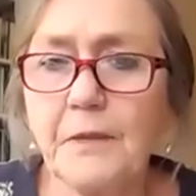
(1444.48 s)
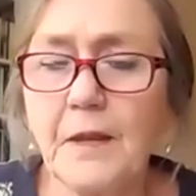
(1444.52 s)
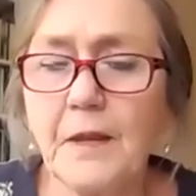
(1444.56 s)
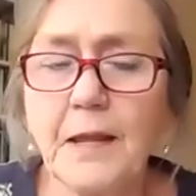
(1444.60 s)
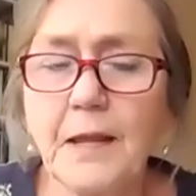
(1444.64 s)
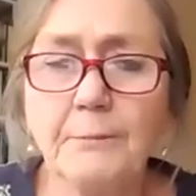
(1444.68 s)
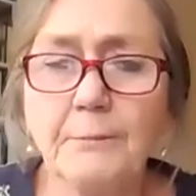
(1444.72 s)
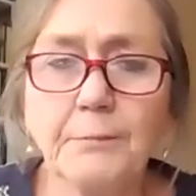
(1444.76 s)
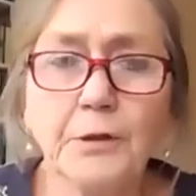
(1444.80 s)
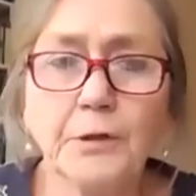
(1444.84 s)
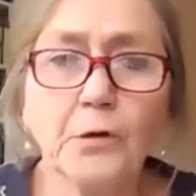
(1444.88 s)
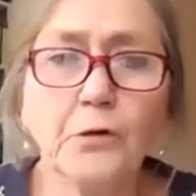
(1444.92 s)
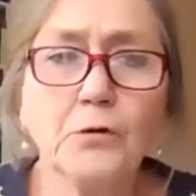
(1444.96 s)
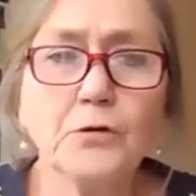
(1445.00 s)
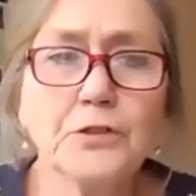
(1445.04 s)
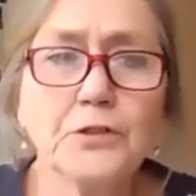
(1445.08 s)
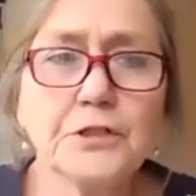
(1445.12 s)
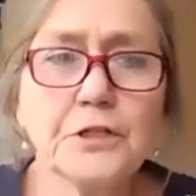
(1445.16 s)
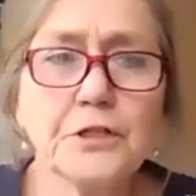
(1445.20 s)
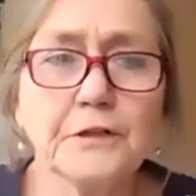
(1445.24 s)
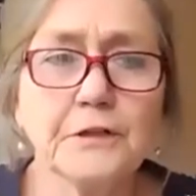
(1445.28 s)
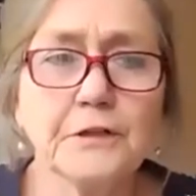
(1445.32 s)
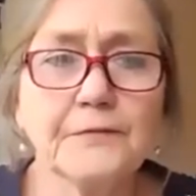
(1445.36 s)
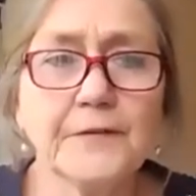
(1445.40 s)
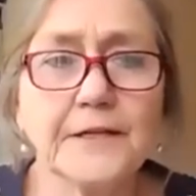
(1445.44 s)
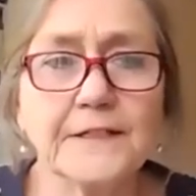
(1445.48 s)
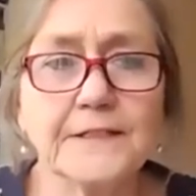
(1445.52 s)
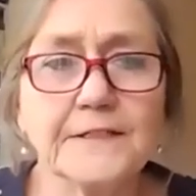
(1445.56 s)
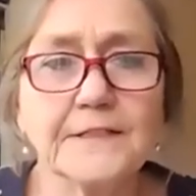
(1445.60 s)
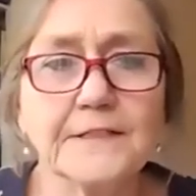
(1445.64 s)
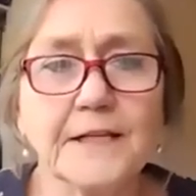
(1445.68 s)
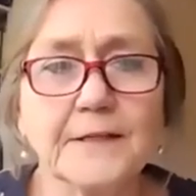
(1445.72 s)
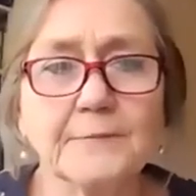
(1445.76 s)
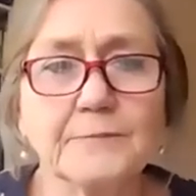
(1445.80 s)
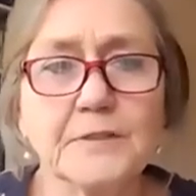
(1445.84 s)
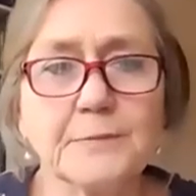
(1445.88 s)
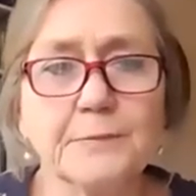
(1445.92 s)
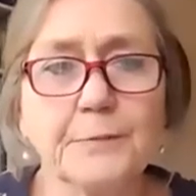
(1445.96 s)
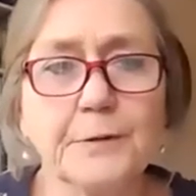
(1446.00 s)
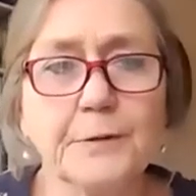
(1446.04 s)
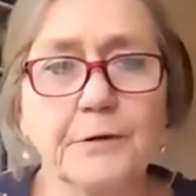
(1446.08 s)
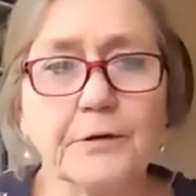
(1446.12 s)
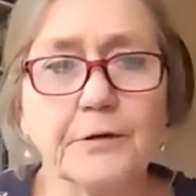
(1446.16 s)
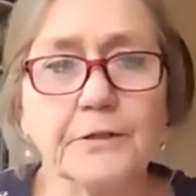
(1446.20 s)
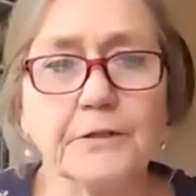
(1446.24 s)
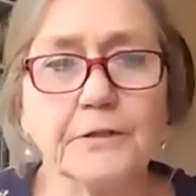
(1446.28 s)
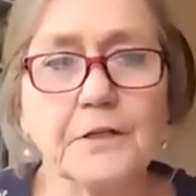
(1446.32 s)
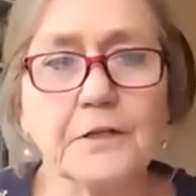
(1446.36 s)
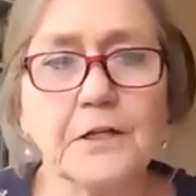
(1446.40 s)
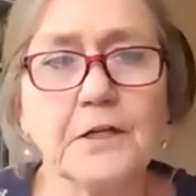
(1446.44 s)
But also in that same
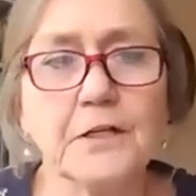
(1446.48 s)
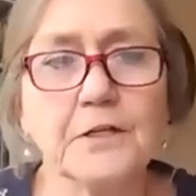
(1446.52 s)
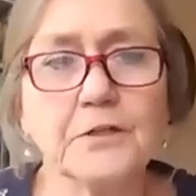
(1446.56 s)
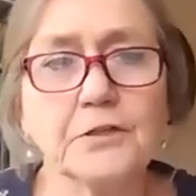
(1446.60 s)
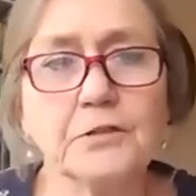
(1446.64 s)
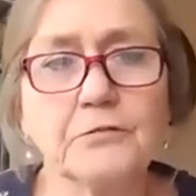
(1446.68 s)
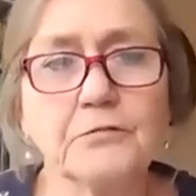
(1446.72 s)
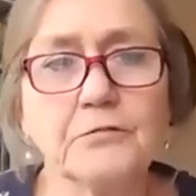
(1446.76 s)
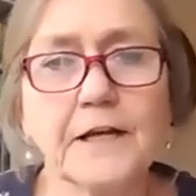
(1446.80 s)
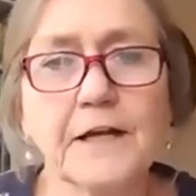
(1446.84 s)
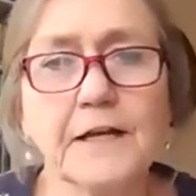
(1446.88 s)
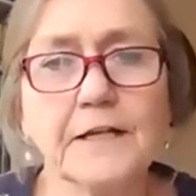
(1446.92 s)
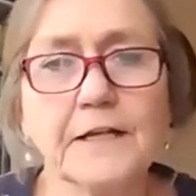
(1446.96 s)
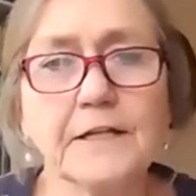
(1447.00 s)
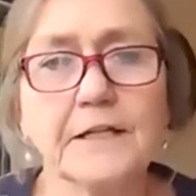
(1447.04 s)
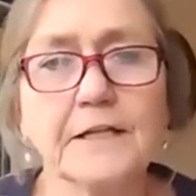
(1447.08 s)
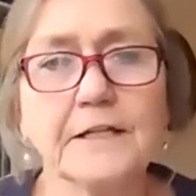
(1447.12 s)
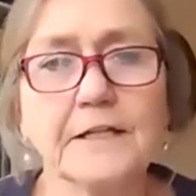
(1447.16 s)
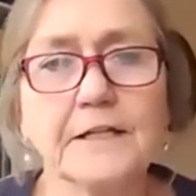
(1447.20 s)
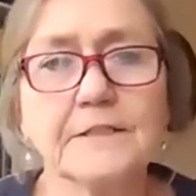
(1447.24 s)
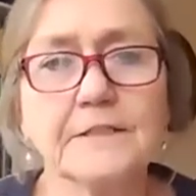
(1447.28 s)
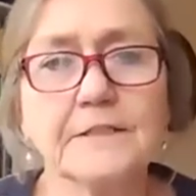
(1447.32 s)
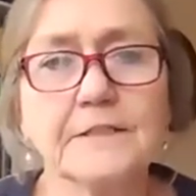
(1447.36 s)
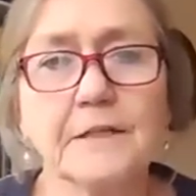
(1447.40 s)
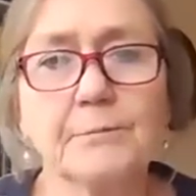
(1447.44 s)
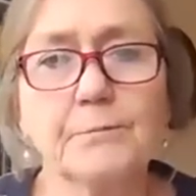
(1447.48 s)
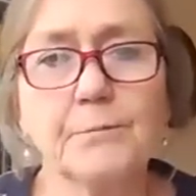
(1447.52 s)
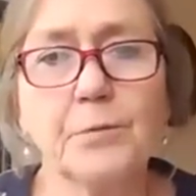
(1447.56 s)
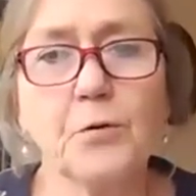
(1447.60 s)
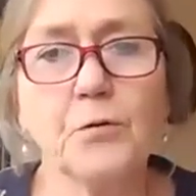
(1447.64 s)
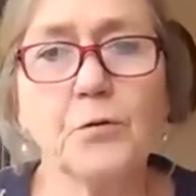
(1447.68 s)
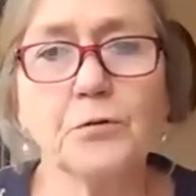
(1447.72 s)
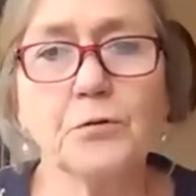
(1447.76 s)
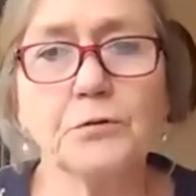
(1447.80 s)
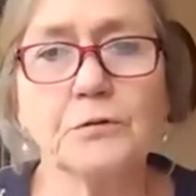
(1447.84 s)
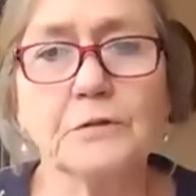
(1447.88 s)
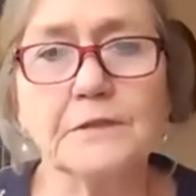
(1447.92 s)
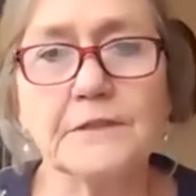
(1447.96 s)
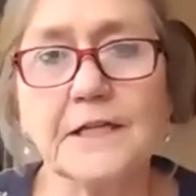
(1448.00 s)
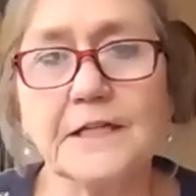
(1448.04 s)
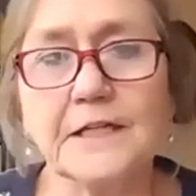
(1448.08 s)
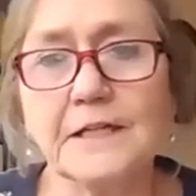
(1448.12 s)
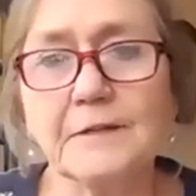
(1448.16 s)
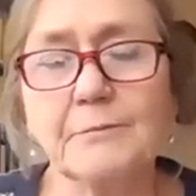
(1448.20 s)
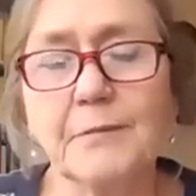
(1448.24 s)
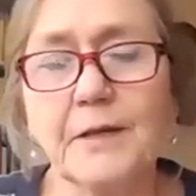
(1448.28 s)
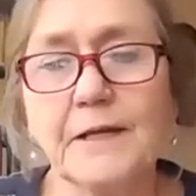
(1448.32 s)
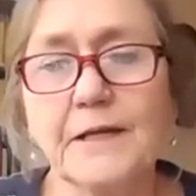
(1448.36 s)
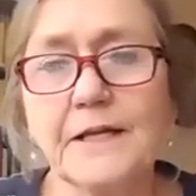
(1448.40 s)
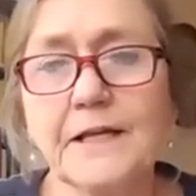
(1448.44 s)
spirit, to recognize the important and in
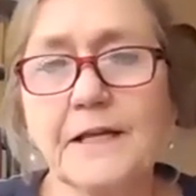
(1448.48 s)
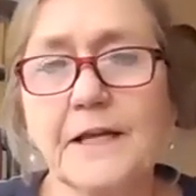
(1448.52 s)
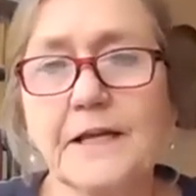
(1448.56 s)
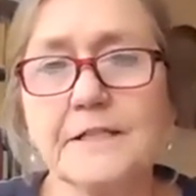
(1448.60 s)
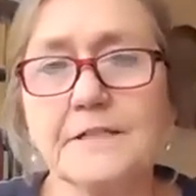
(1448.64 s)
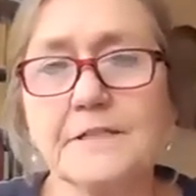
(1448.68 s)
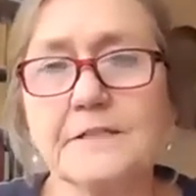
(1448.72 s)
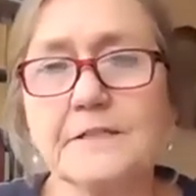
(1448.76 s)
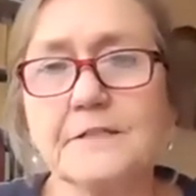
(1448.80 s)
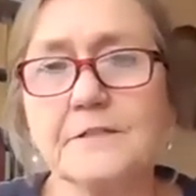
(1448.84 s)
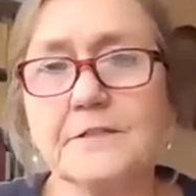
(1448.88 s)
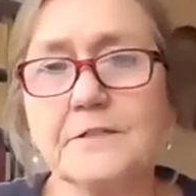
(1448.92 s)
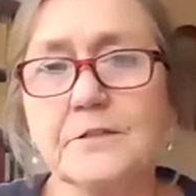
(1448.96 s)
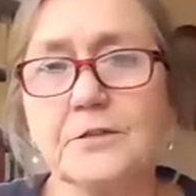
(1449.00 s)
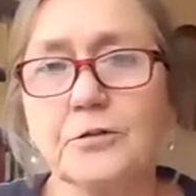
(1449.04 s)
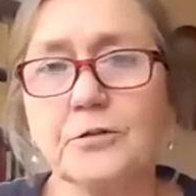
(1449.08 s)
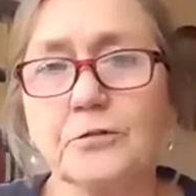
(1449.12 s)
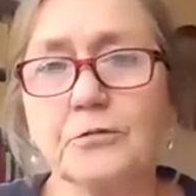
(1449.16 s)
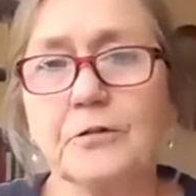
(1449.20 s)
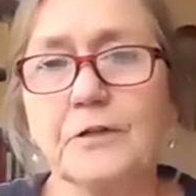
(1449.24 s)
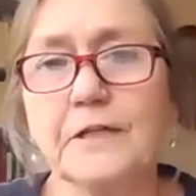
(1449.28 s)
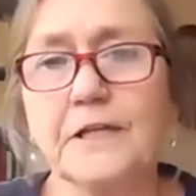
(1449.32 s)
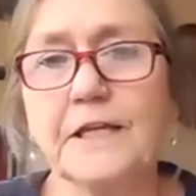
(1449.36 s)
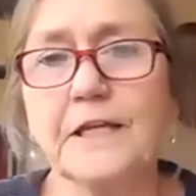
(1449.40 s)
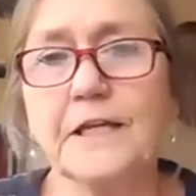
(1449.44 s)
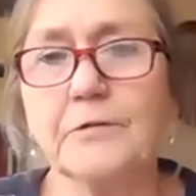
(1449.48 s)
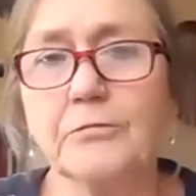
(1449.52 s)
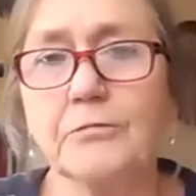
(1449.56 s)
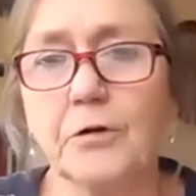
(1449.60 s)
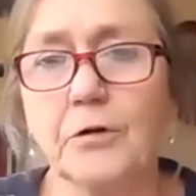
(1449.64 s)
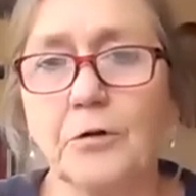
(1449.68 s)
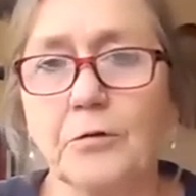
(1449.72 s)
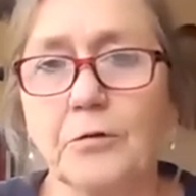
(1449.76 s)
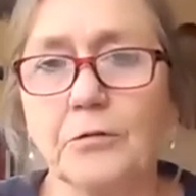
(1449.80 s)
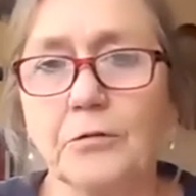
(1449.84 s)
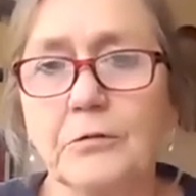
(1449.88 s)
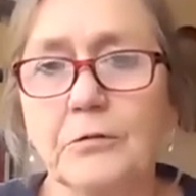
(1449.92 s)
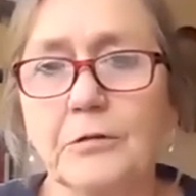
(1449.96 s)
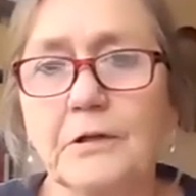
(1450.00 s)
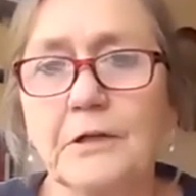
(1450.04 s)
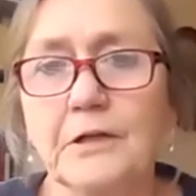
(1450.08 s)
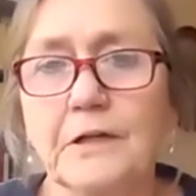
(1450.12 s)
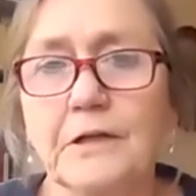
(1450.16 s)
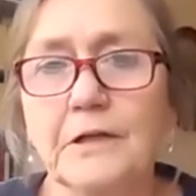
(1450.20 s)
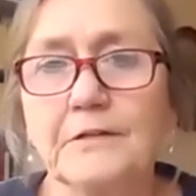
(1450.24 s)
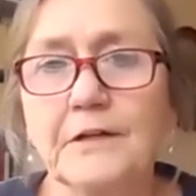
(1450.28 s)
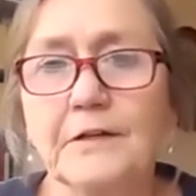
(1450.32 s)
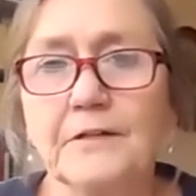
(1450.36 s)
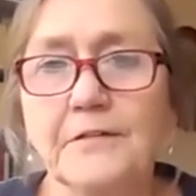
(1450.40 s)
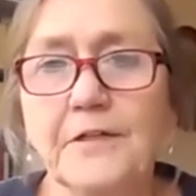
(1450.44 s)
many cases unique role
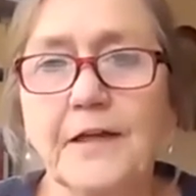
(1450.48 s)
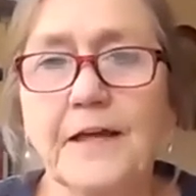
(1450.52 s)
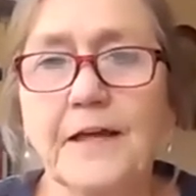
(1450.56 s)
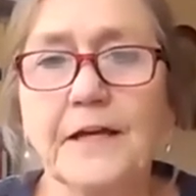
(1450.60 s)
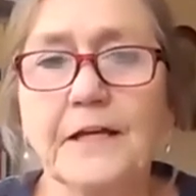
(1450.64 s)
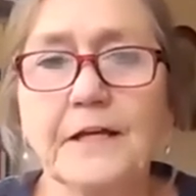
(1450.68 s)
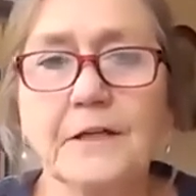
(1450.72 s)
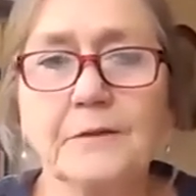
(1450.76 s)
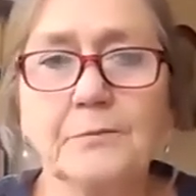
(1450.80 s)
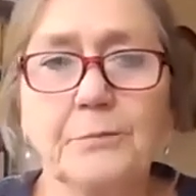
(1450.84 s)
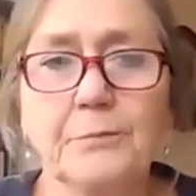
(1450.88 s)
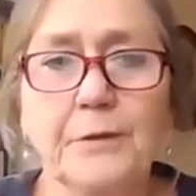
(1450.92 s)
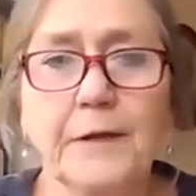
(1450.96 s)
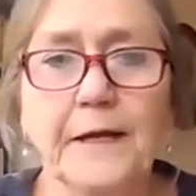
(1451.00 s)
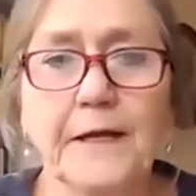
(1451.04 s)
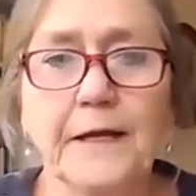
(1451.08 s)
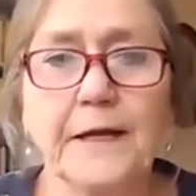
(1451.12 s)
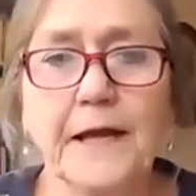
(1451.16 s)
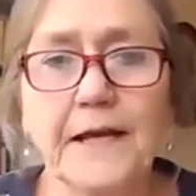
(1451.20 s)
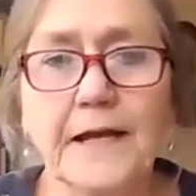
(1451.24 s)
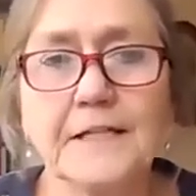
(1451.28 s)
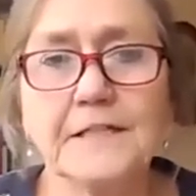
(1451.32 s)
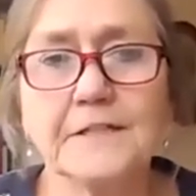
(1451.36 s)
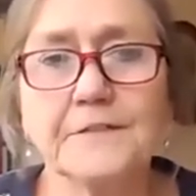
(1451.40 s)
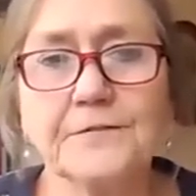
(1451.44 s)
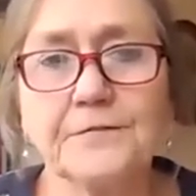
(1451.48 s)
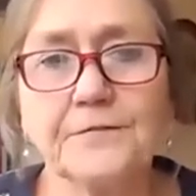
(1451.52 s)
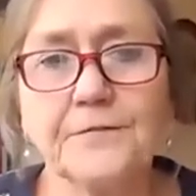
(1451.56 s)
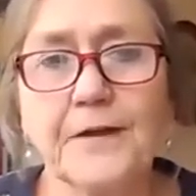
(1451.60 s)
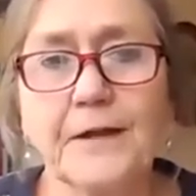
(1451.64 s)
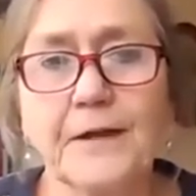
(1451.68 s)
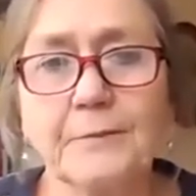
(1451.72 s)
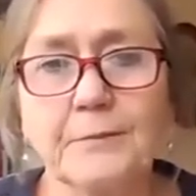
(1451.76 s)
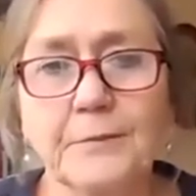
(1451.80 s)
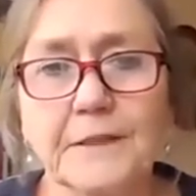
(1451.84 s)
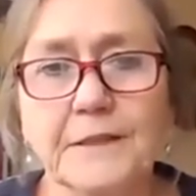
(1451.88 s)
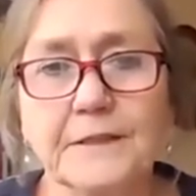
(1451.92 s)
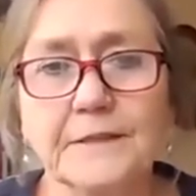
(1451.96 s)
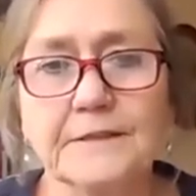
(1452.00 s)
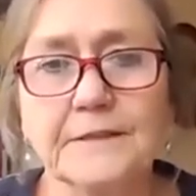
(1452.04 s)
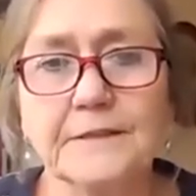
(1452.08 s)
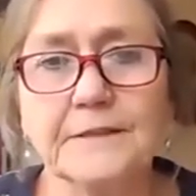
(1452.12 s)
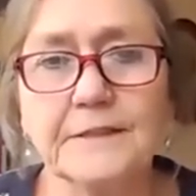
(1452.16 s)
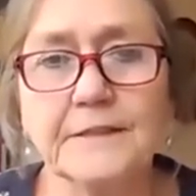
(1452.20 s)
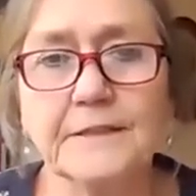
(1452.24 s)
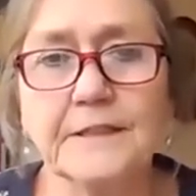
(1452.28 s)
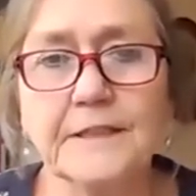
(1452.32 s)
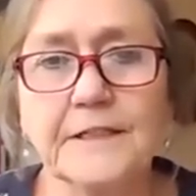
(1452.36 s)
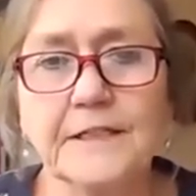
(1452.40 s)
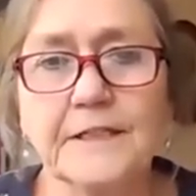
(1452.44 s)
that they can play as families in
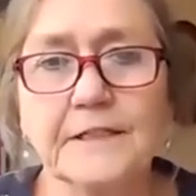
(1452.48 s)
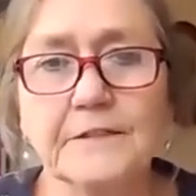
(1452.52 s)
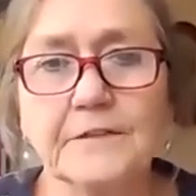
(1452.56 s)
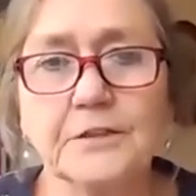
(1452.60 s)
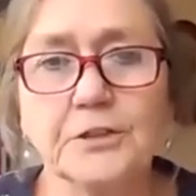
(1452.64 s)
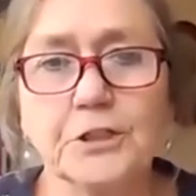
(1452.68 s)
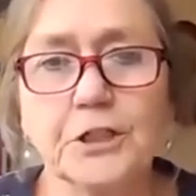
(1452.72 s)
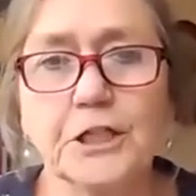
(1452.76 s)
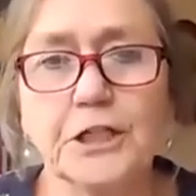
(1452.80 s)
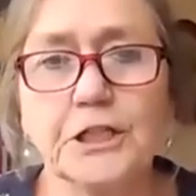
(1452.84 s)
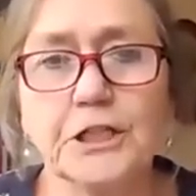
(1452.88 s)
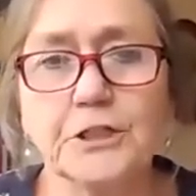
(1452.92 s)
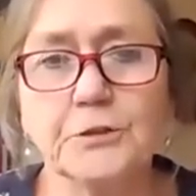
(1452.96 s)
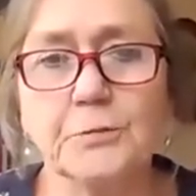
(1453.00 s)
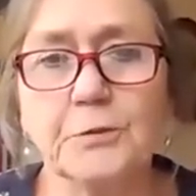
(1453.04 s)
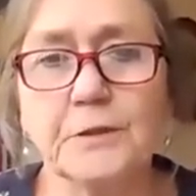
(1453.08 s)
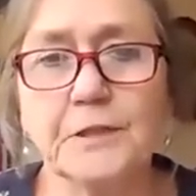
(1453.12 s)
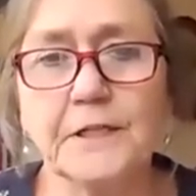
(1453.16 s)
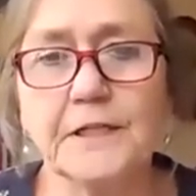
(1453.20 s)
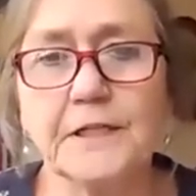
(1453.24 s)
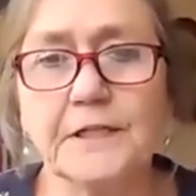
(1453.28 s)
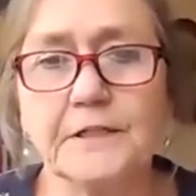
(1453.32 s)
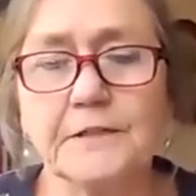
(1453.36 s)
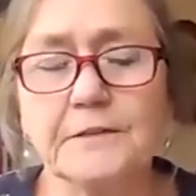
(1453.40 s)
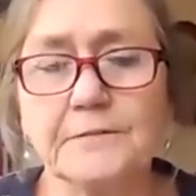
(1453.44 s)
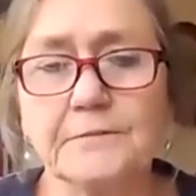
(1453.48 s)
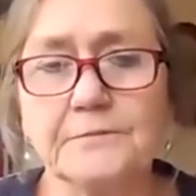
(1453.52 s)
leading the change we need.